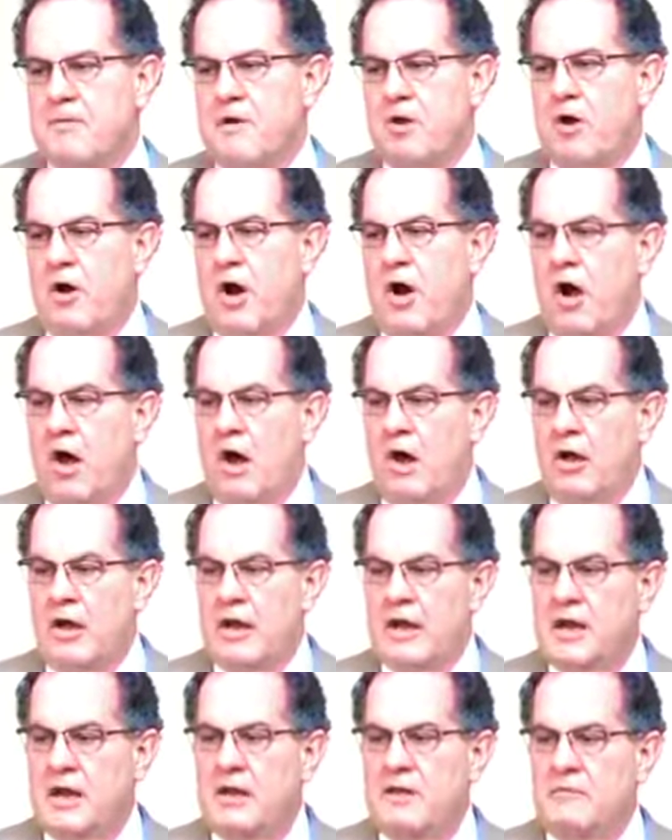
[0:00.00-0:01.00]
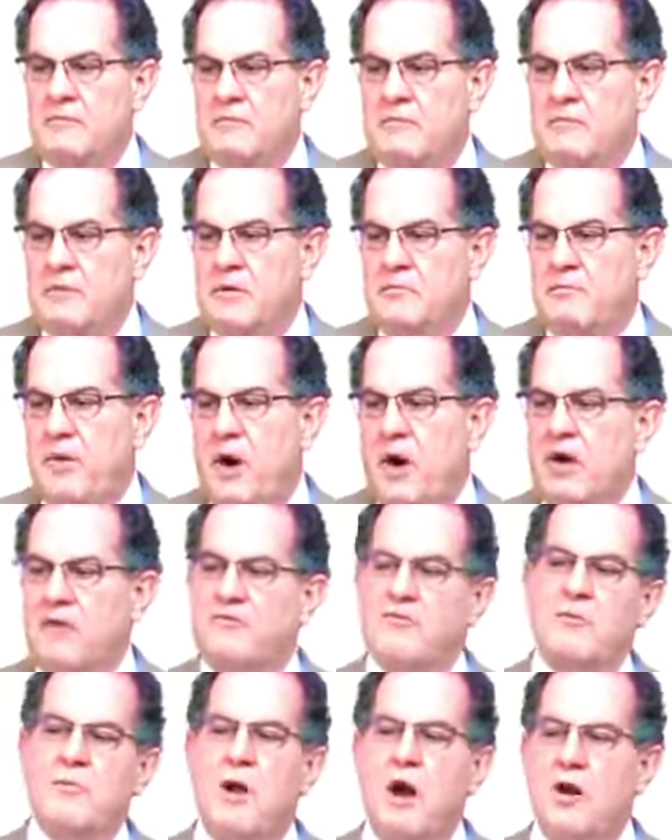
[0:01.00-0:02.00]
When all had
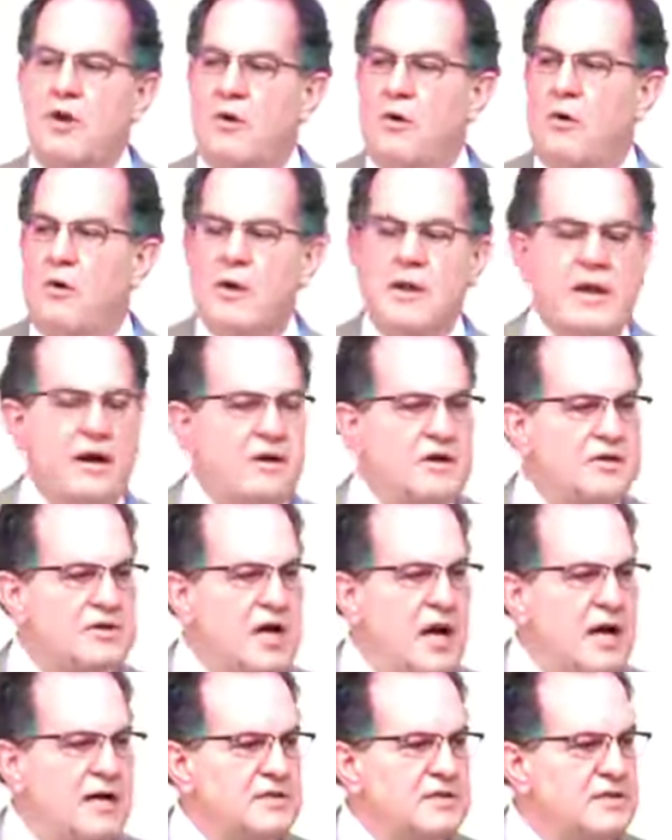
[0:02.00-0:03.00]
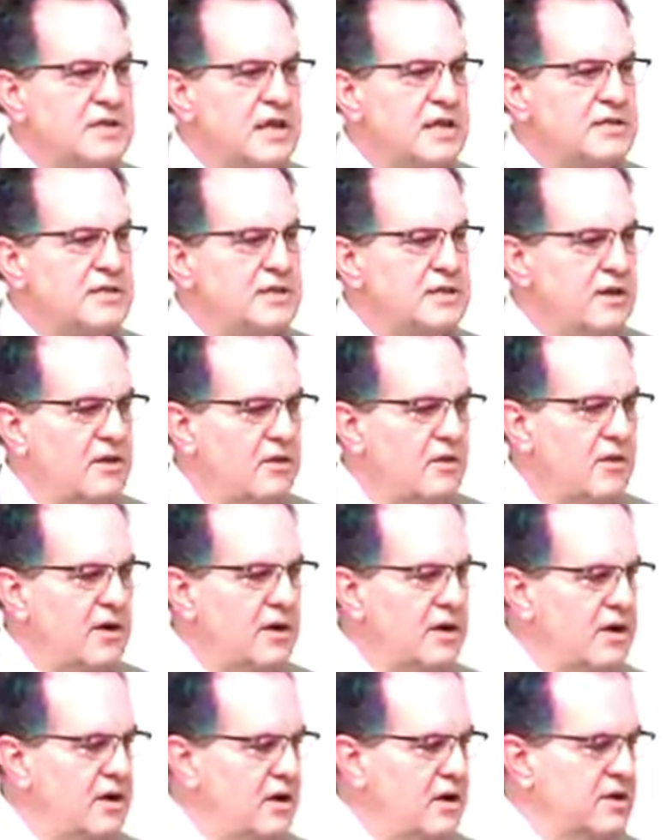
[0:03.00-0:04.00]
departed from our Lord there in John 6, and the
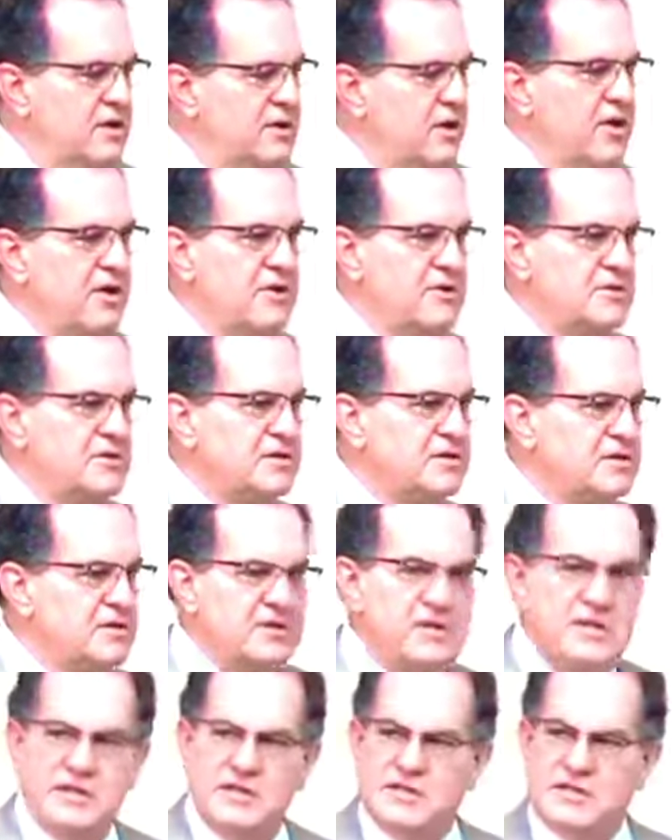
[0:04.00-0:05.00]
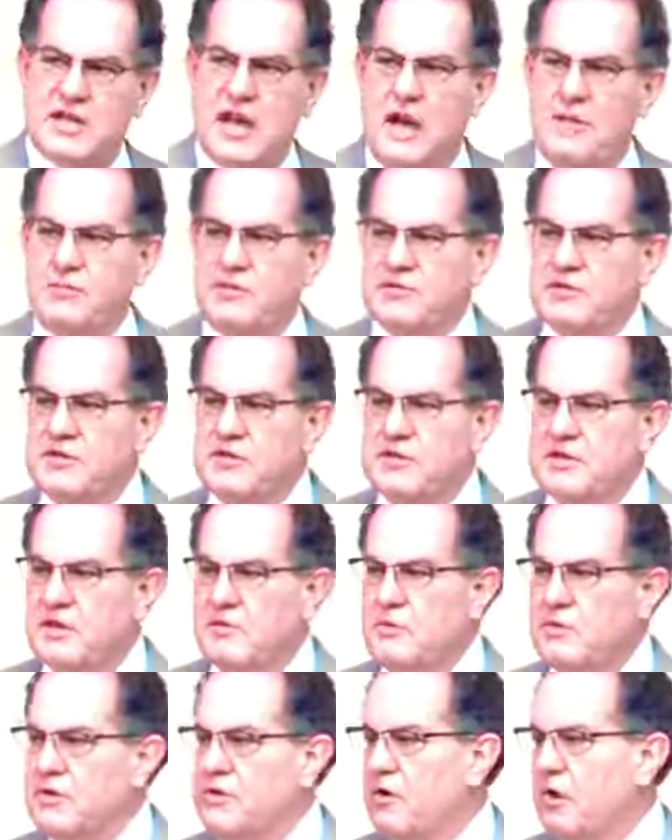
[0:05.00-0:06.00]
Lord turned to the disciples and
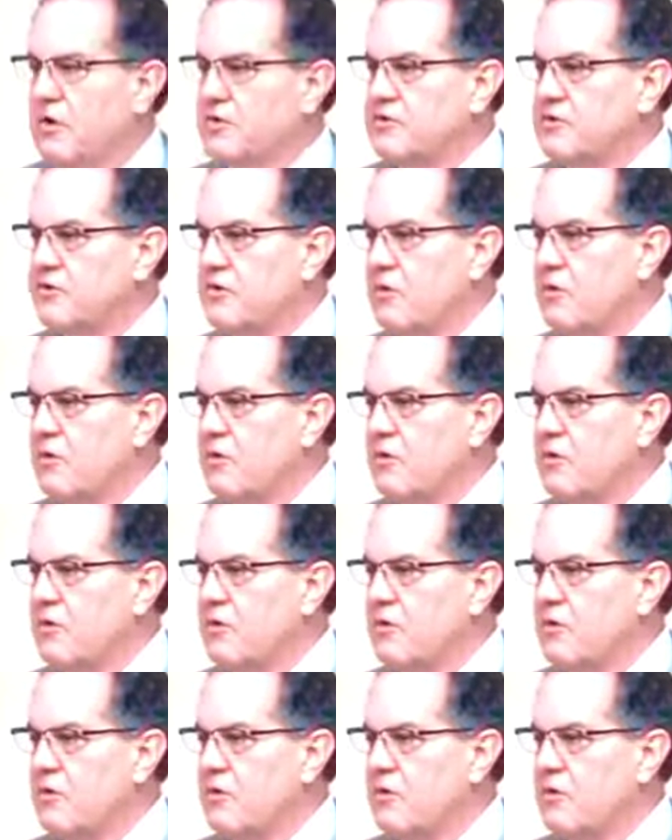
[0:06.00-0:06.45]
said, Will you also